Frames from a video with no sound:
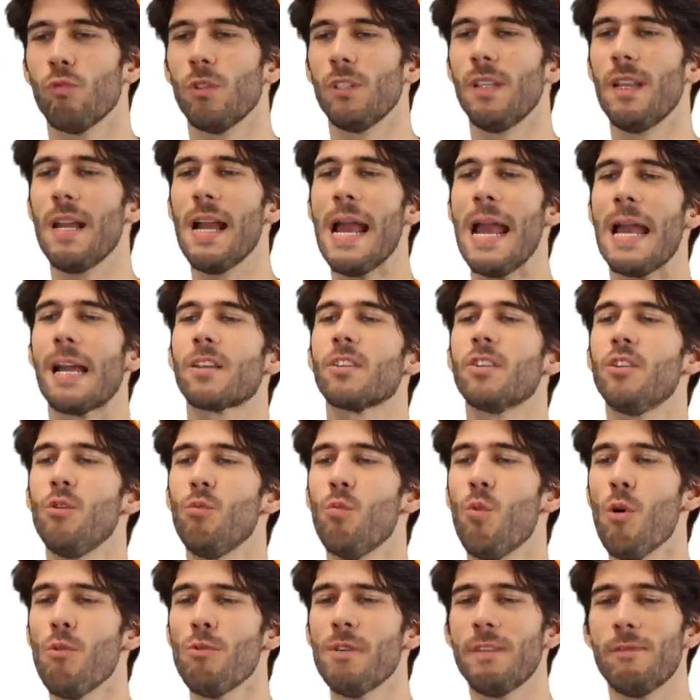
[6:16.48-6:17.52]
Relax, you
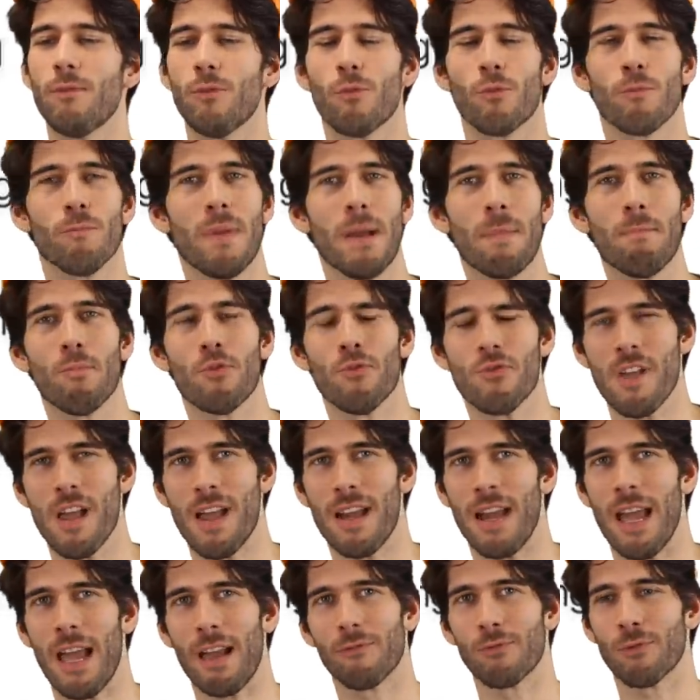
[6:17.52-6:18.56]
won't even remember
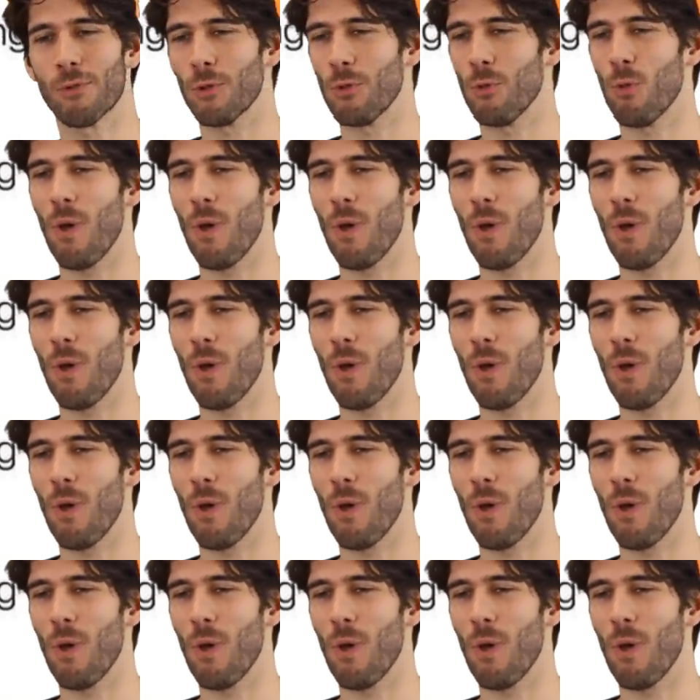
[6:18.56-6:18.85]
that after a